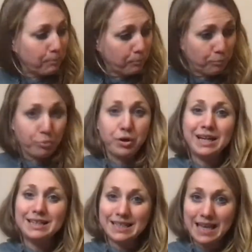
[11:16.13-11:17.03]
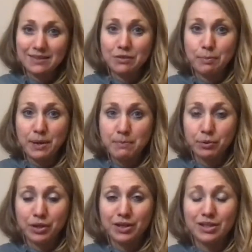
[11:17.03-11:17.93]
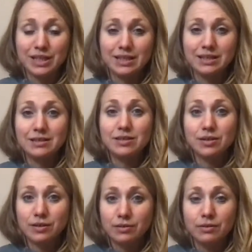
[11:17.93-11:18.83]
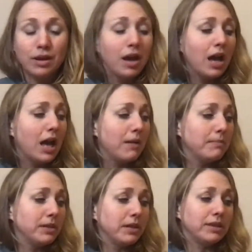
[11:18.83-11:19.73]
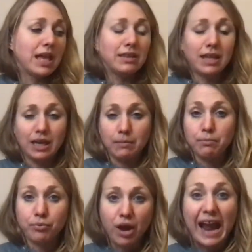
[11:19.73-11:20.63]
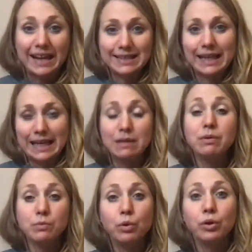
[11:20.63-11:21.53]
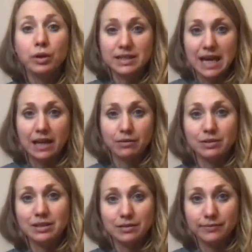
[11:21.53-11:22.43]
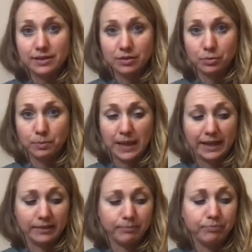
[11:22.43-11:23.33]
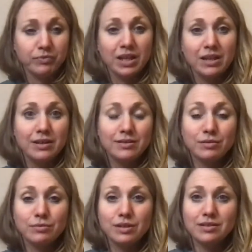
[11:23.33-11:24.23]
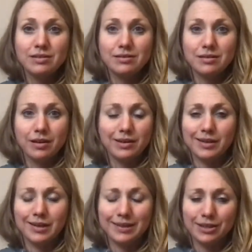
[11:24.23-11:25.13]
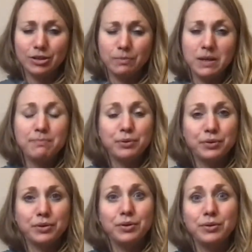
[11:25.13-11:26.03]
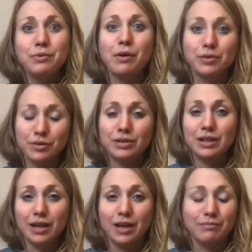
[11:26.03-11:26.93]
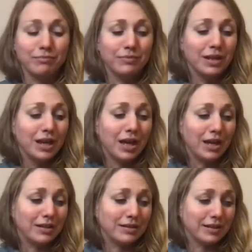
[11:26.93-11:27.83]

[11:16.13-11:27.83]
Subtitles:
bring together the people that are needed to, and that then they can practically be worked out in the physical plane. So this is like, people who are good at